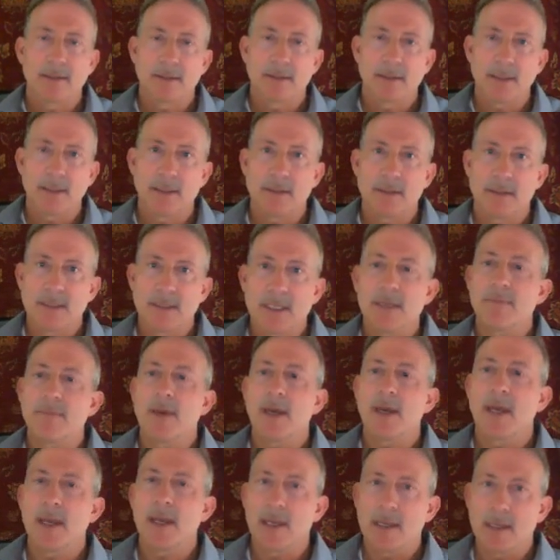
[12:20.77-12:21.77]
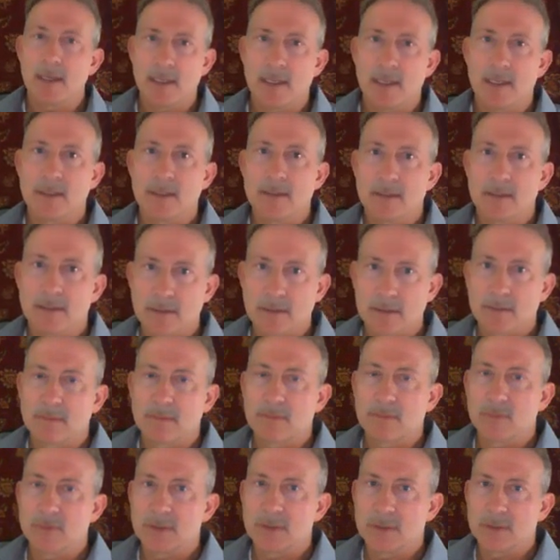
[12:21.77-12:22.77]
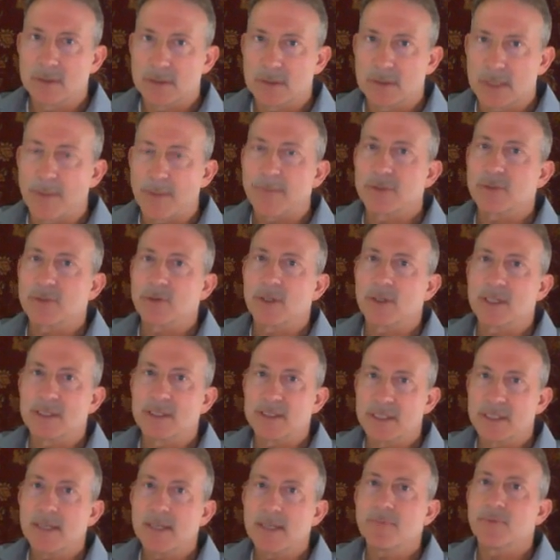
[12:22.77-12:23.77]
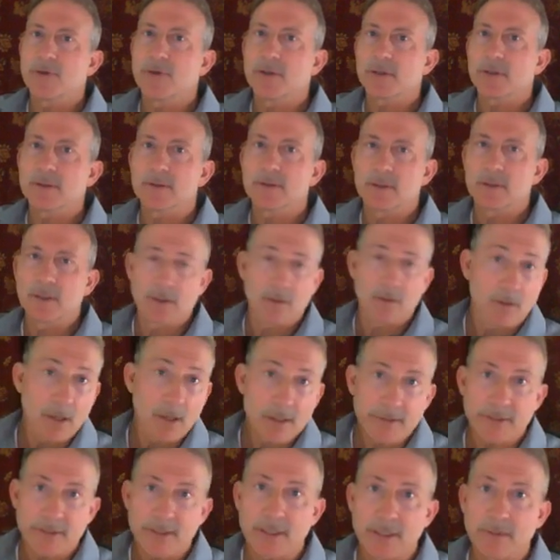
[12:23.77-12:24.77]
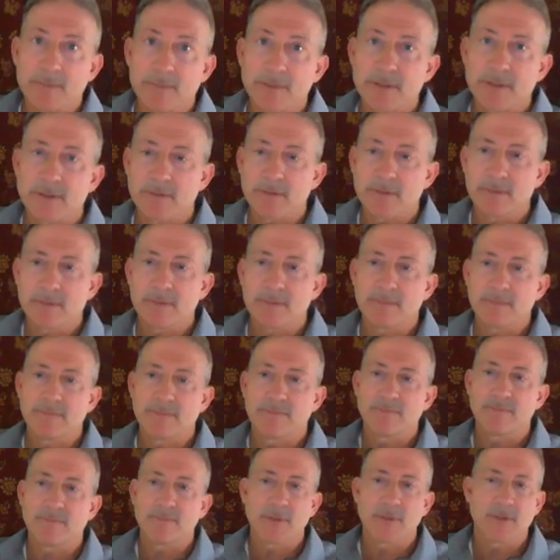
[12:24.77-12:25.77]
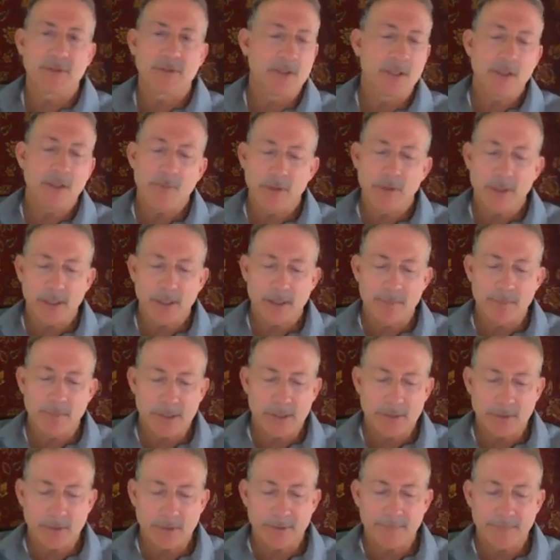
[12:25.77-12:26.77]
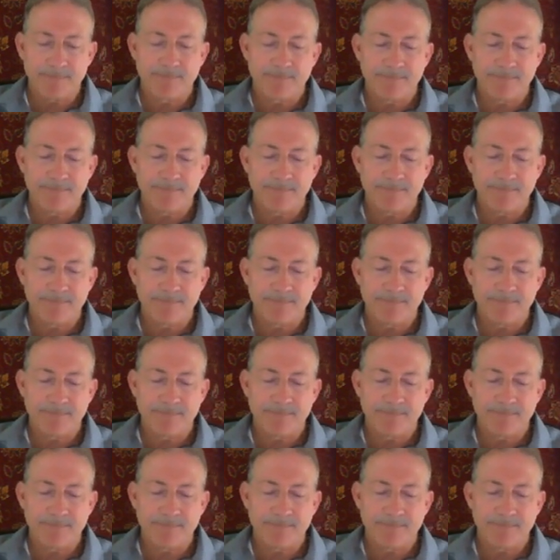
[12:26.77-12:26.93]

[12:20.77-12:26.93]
then Team A is demonstrating teamwork across teams. It's another way you can measure it.